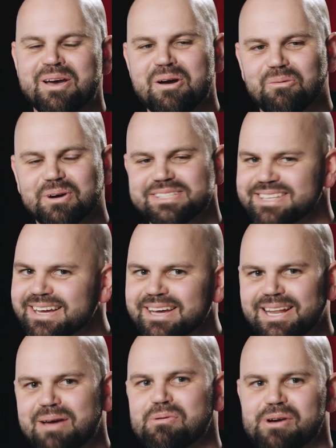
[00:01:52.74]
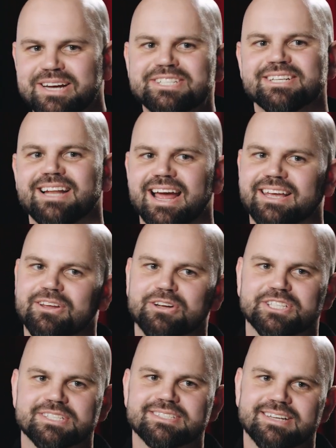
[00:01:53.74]
What's the collaboration like? You know,
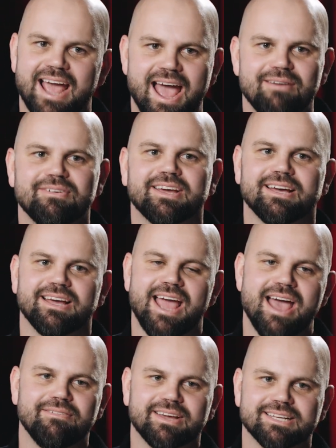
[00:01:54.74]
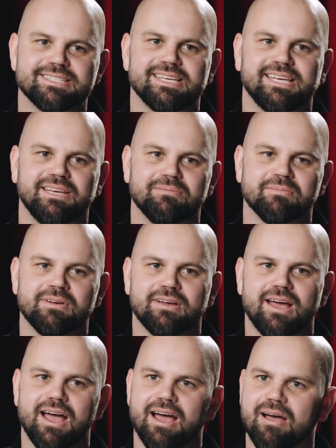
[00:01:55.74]
just having a team
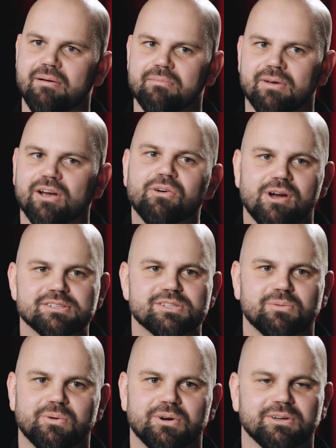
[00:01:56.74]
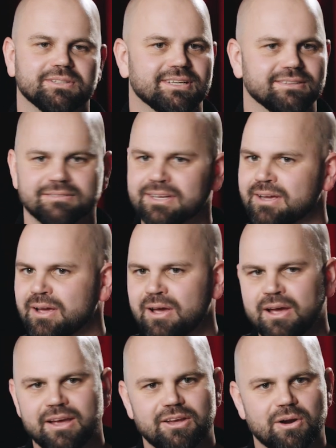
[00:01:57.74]
across the world, and
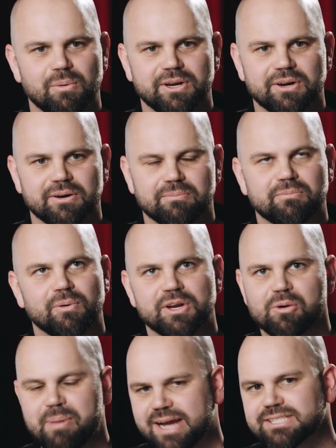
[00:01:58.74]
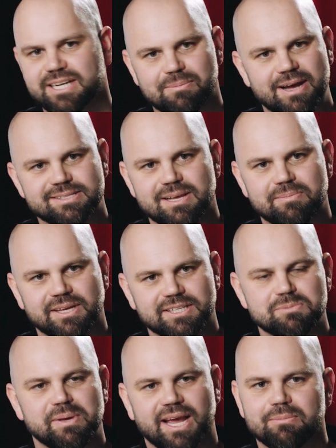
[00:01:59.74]
you know, when you're passionate about something, just
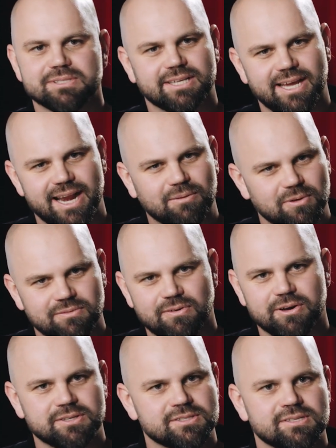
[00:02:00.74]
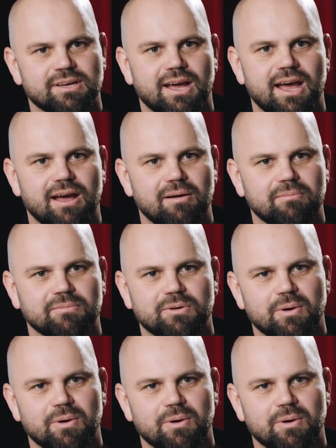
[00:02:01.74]
being able to connect with folks who are